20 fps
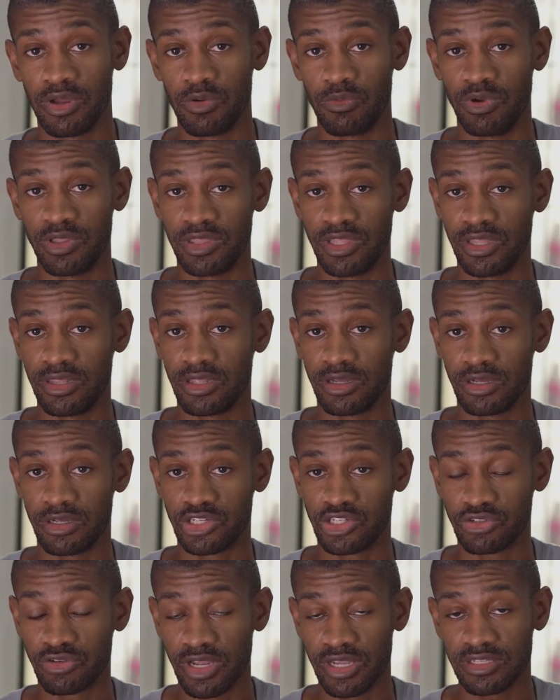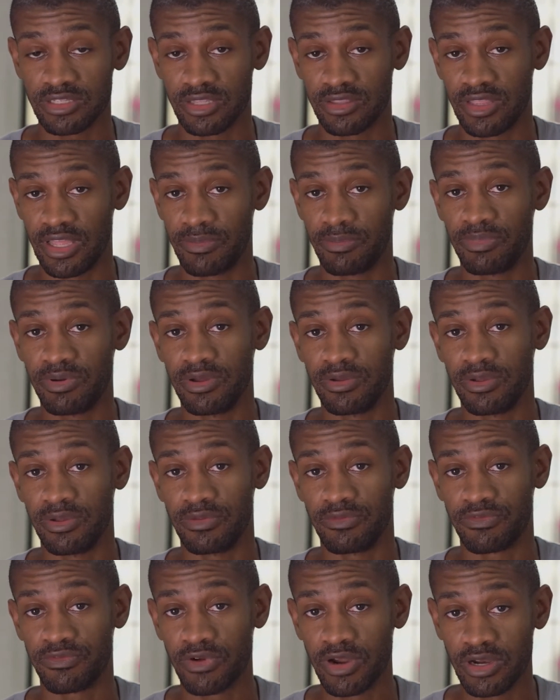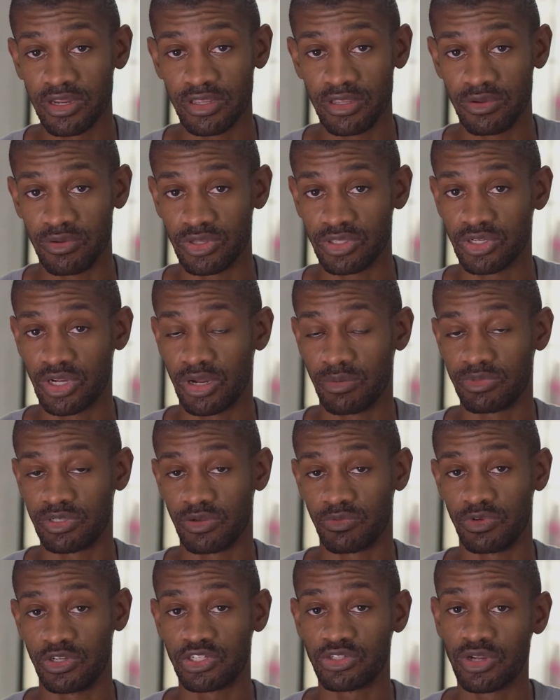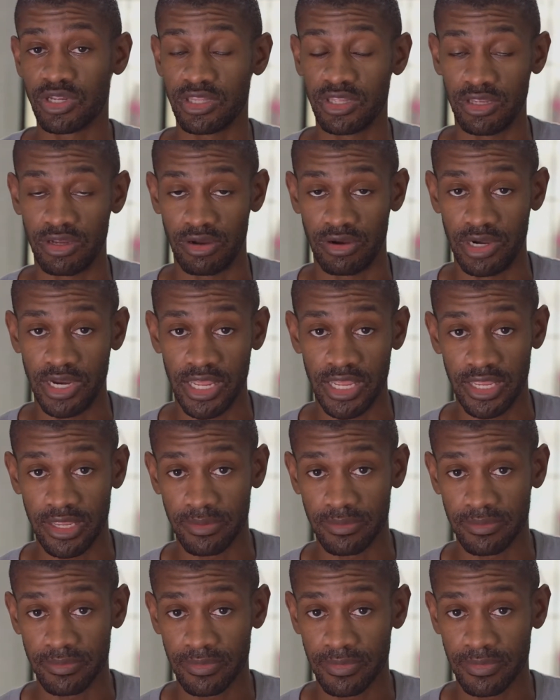within the constraints that they put in front of you in terms of restricting your name.